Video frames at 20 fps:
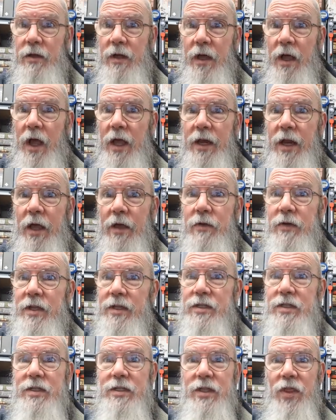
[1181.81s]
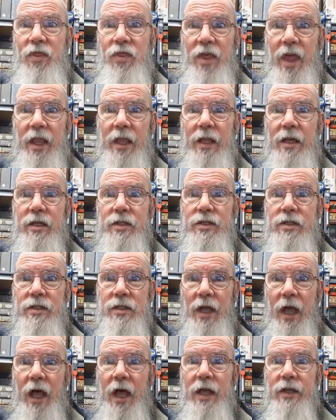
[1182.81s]
I know it's a thankless
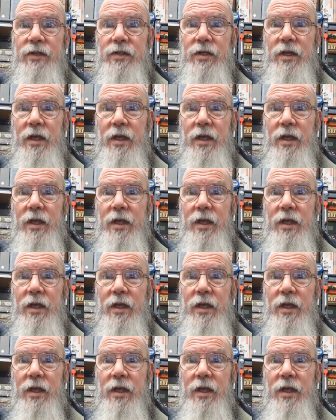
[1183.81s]
task,